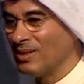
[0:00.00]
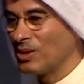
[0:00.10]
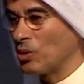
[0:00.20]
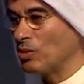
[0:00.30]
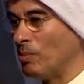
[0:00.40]

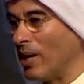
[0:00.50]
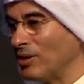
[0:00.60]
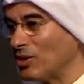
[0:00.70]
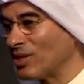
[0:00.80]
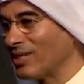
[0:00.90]
short of
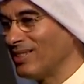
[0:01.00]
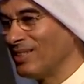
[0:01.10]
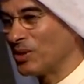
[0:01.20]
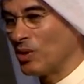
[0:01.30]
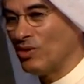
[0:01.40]
brains,
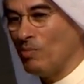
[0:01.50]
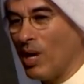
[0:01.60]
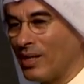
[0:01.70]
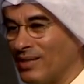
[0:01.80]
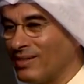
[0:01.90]
short of
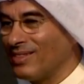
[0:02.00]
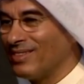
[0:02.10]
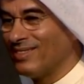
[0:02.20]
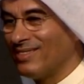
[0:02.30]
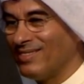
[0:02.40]
market,
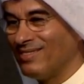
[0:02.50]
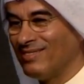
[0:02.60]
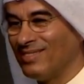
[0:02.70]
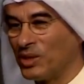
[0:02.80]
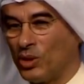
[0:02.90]

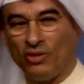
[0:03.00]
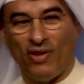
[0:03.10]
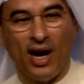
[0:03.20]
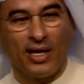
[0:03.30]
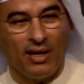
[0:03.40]
short of
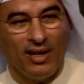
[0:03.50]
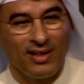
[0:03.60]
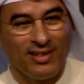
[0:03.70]
hunger.